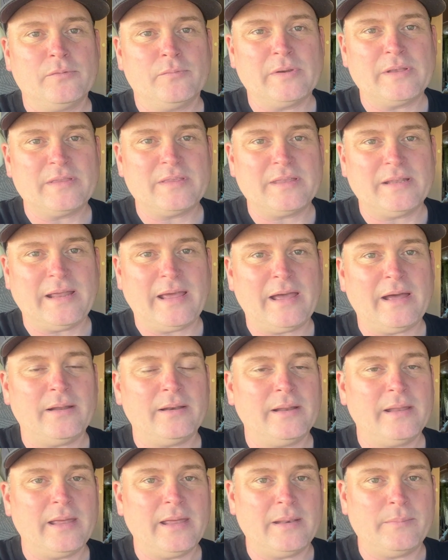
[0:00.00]
rinse it out
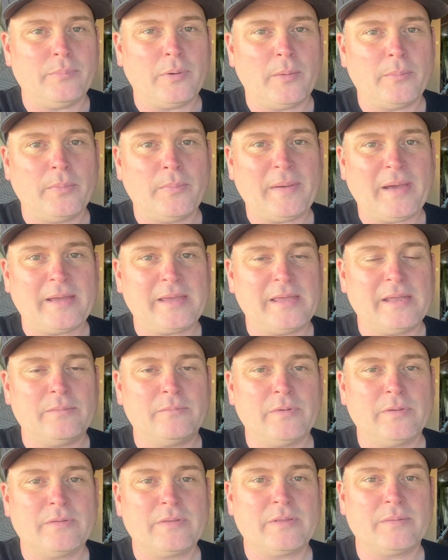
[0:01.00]
and pop it back
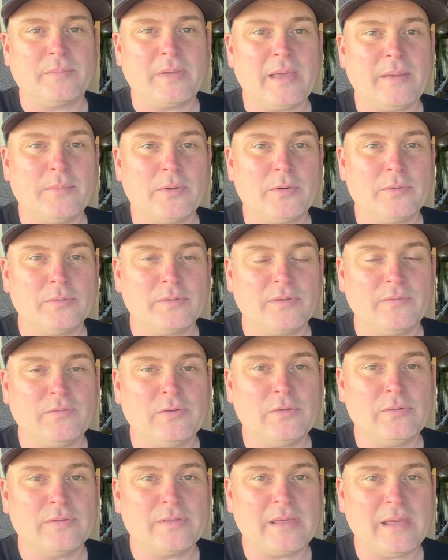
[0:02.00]
in with some chemicals. If
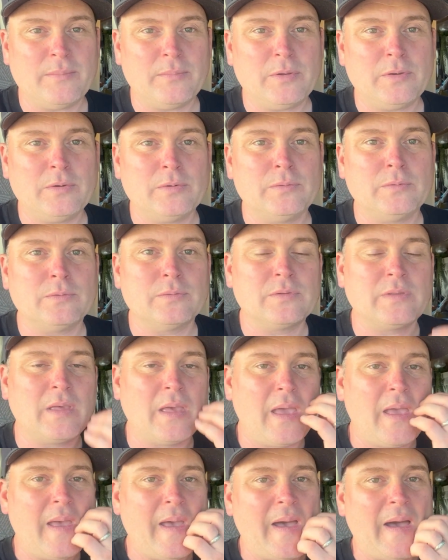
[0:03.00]
you use chemicals,
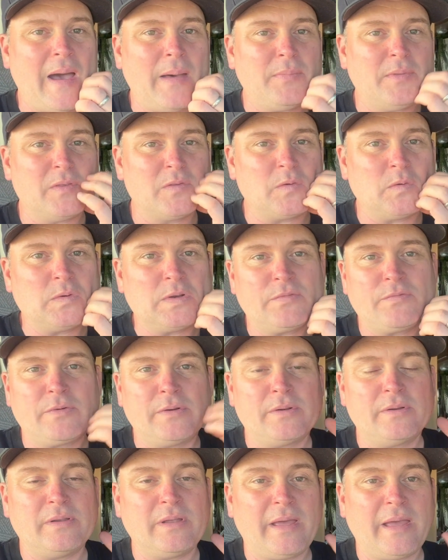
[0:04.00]
um, there's all
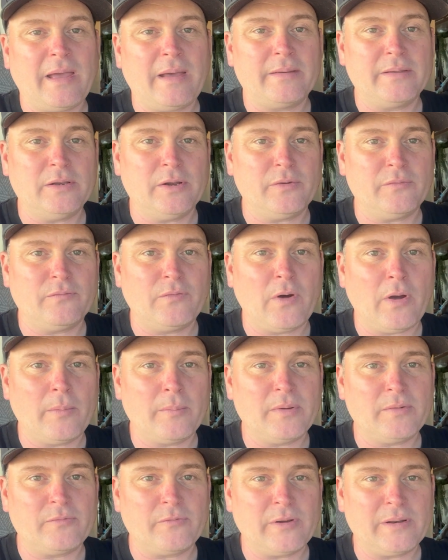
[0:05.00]
different, you know,
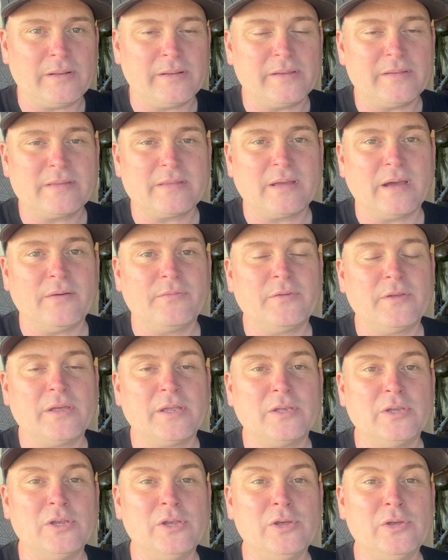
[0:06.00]
environment friendly stuff you
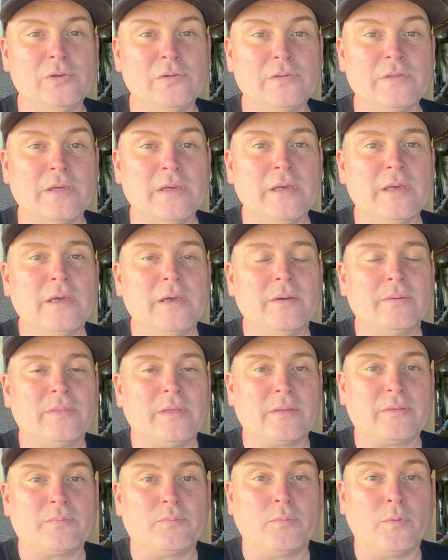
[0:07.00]
can use.
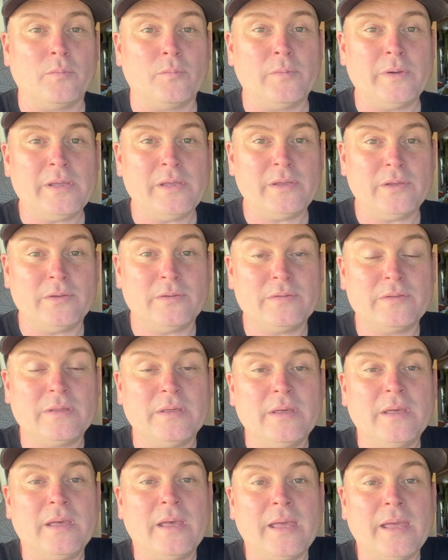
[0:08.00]
That's what we use.
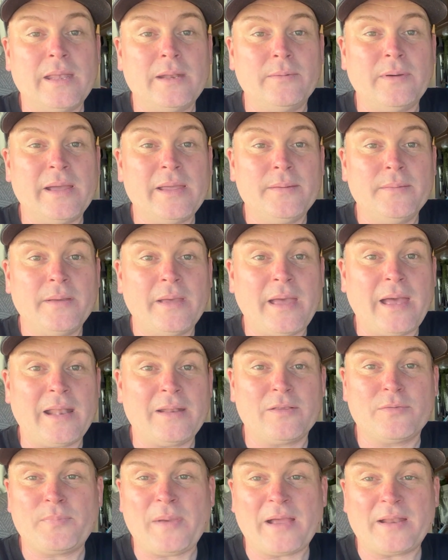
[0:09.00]
Anyway,
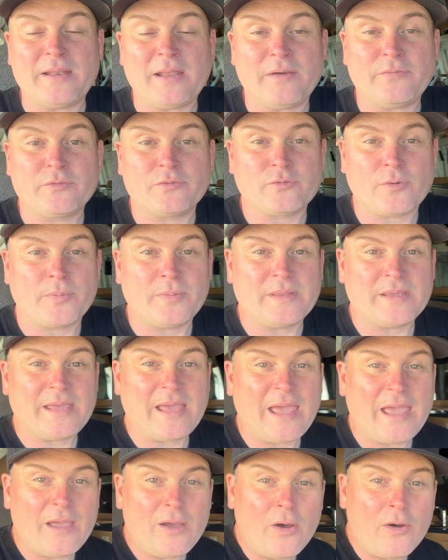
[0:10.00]
Adam's back now for dropping the
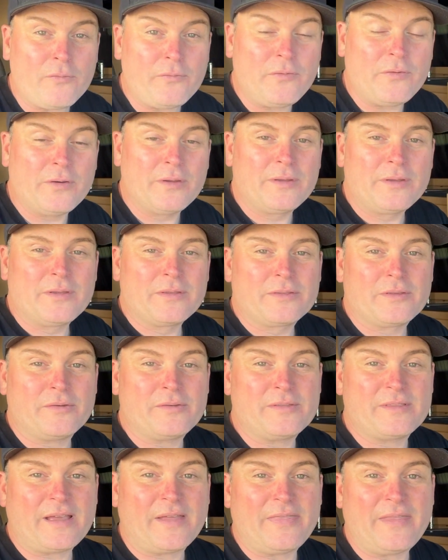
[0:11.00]
key off. So
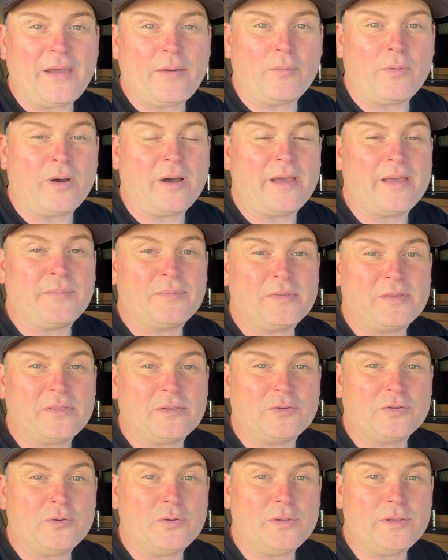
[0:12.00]
he's done that while I emptied
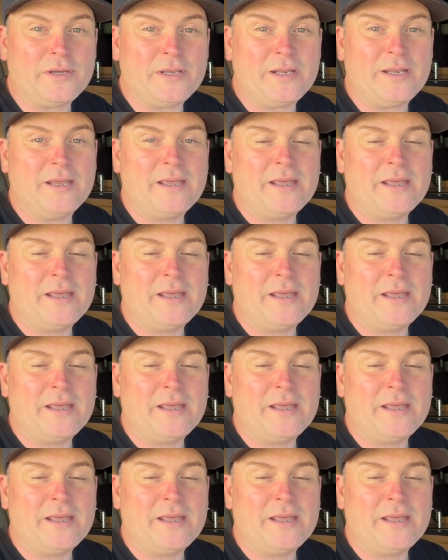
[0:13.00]
the toilet